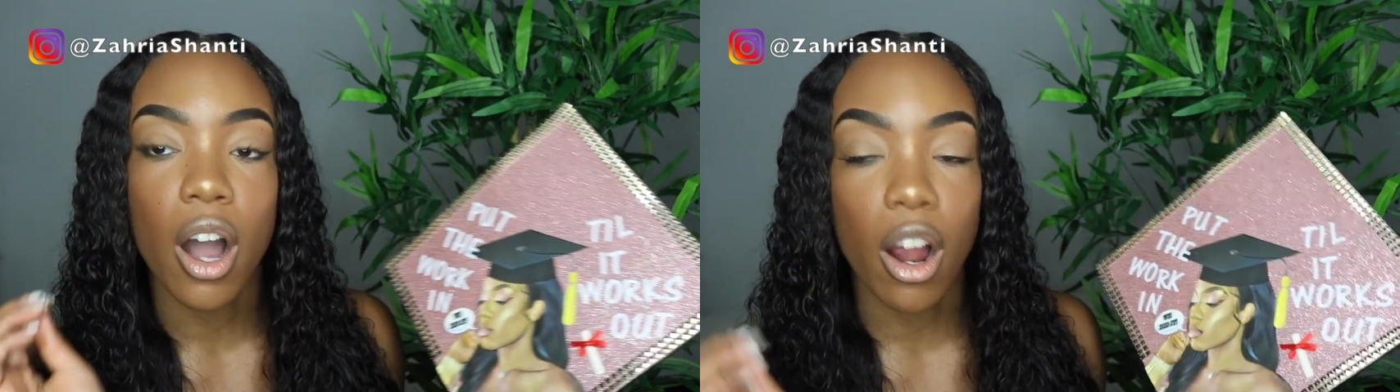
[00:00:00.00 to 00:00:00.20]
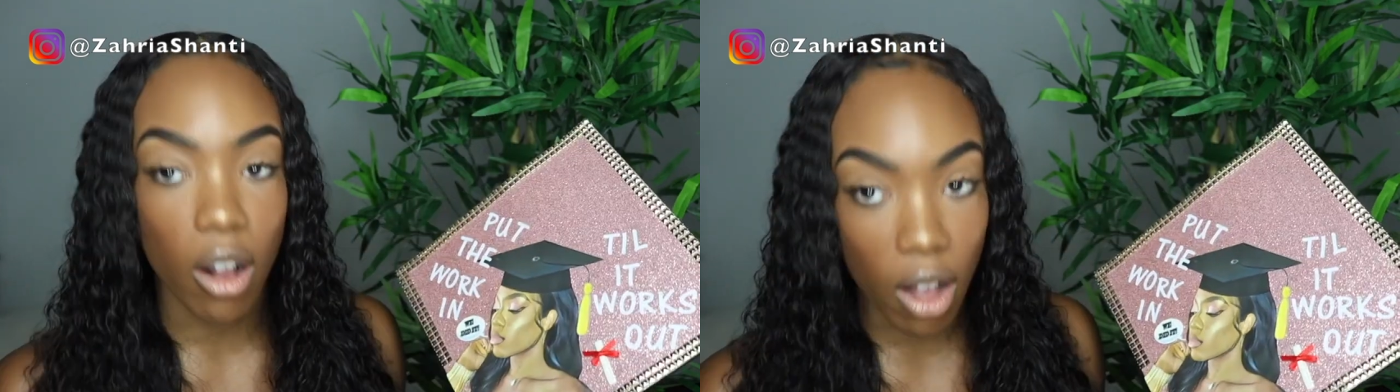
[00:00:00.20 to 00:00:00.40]

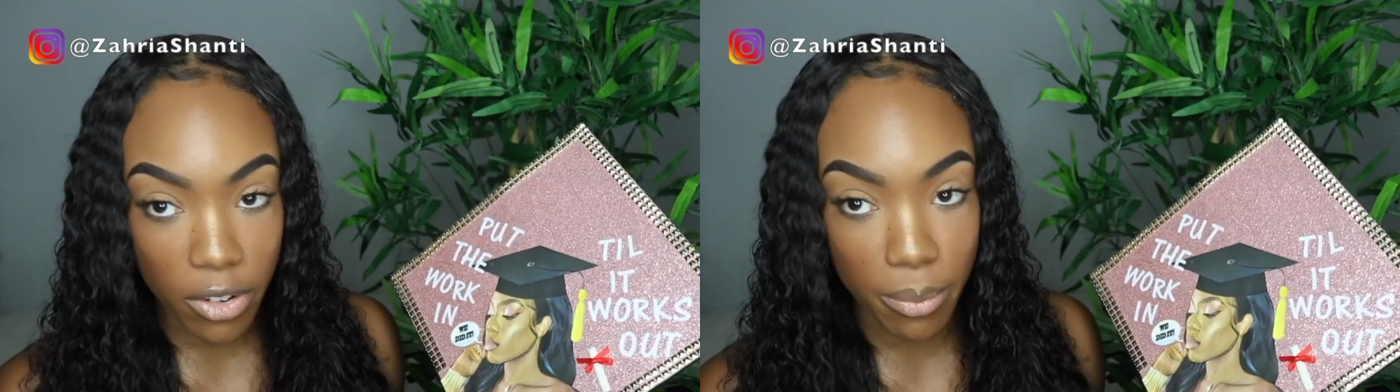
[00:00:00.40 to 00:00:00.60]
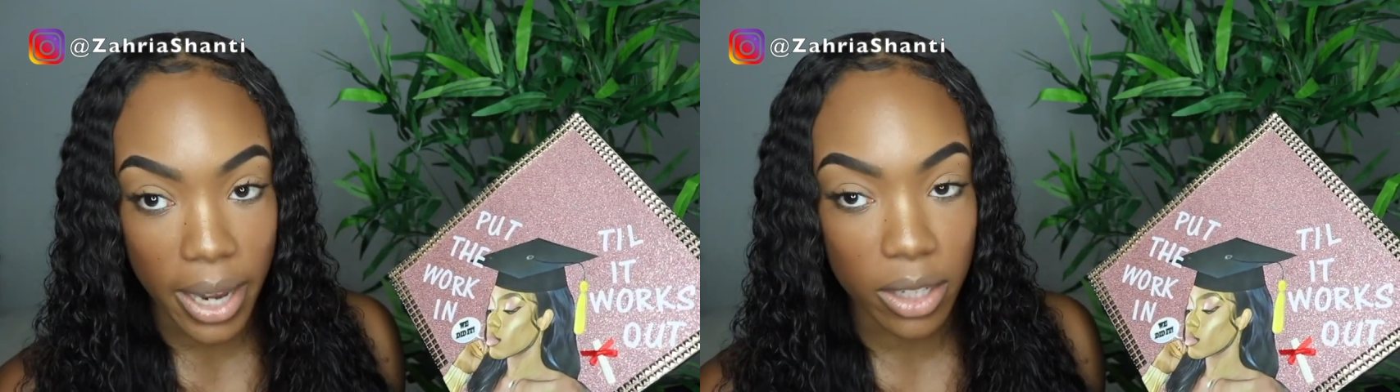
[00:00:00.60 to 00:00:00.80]
are all
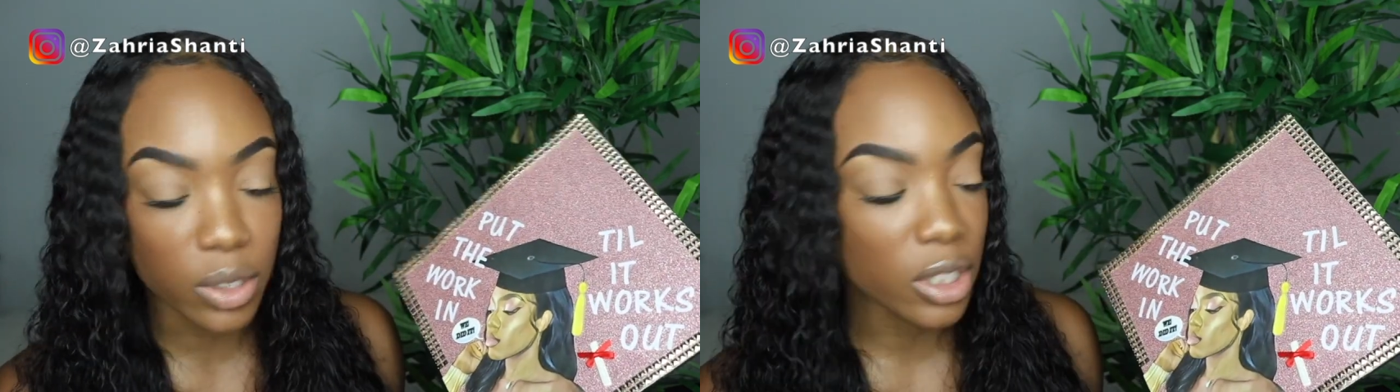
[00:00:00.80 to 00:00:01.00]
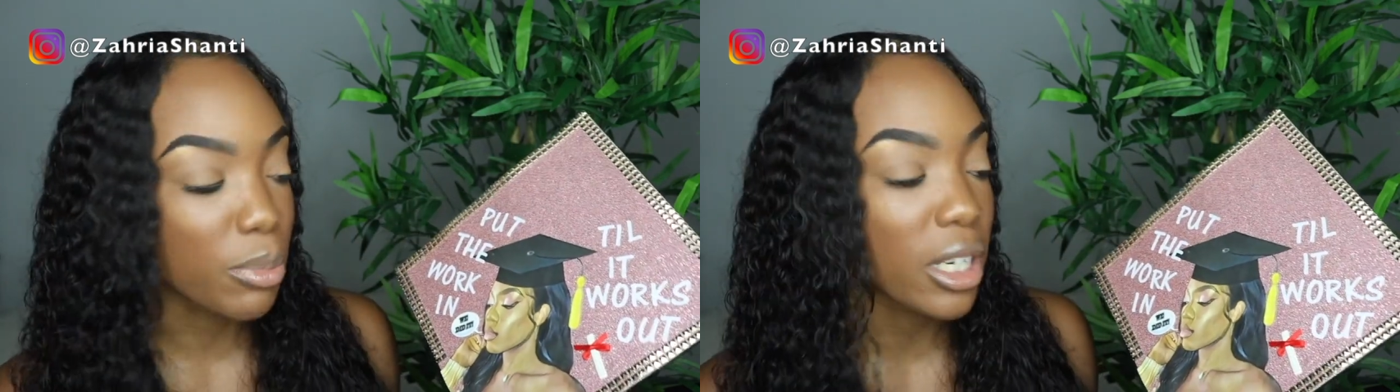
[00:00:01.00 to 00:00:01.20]
from
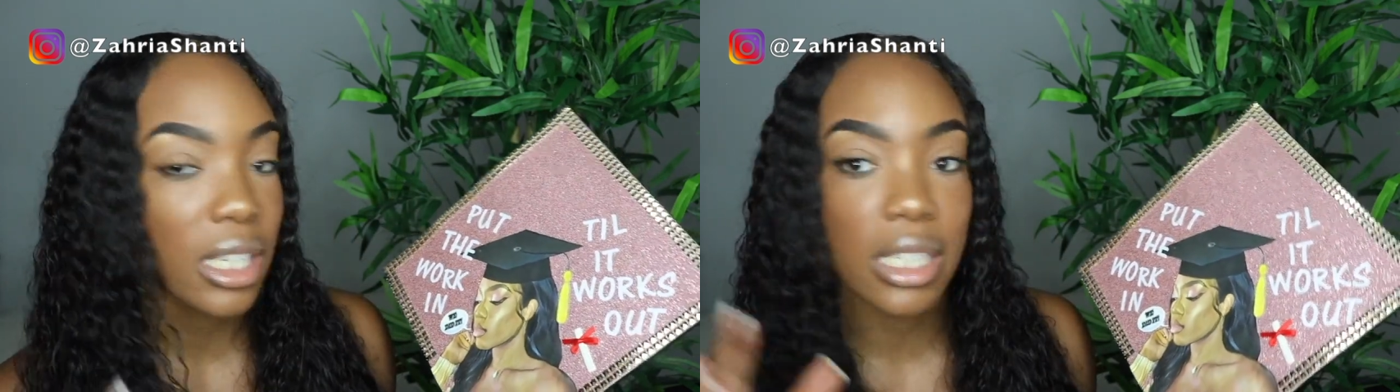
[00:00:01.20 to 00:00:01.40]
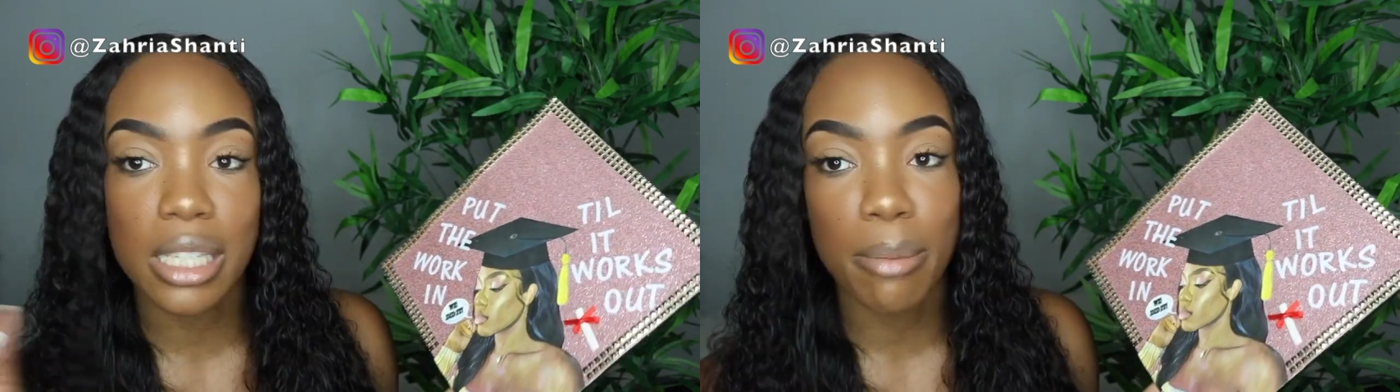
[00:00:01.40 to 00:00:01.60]
Michaels,
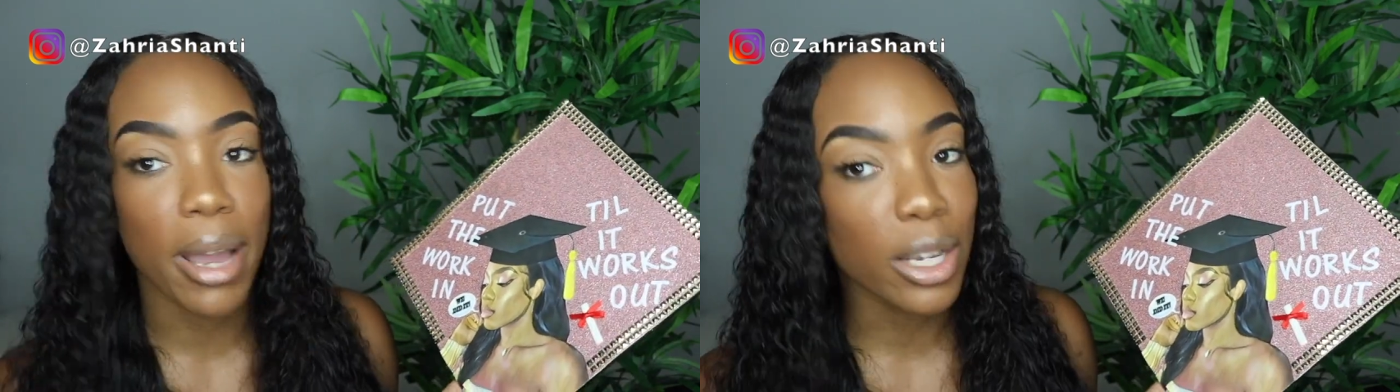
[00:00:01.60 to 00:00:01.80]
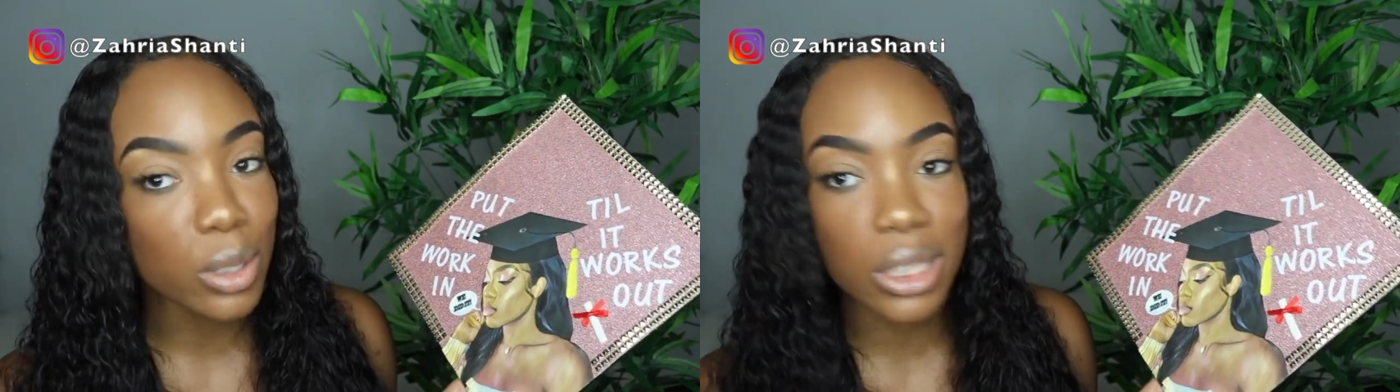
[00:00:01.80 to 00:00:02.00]
because
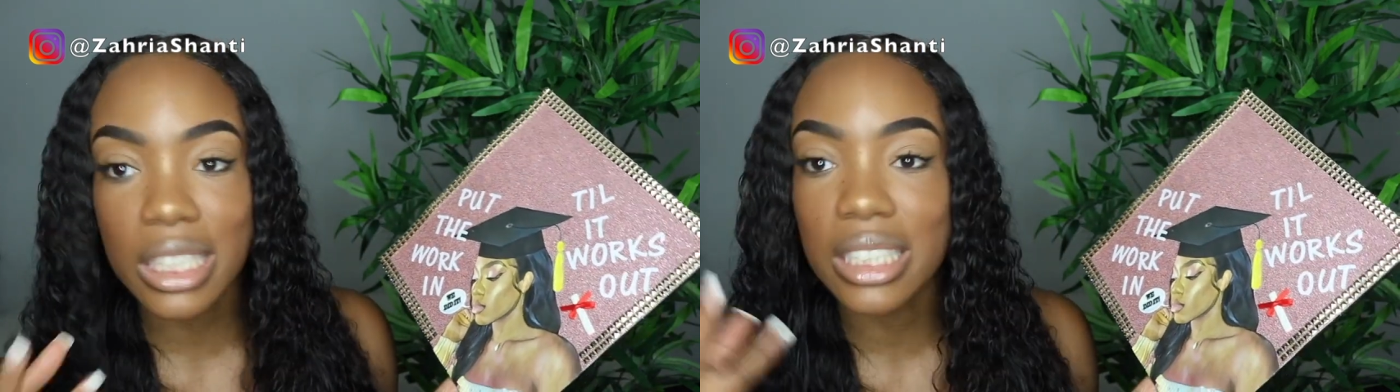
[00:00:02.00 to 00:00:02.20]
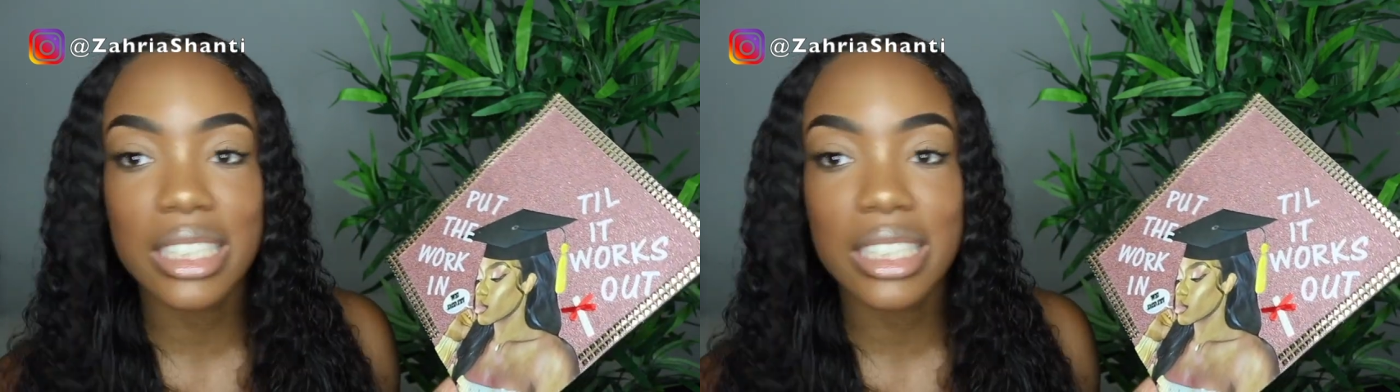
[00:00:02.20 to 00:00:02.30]
Michaels is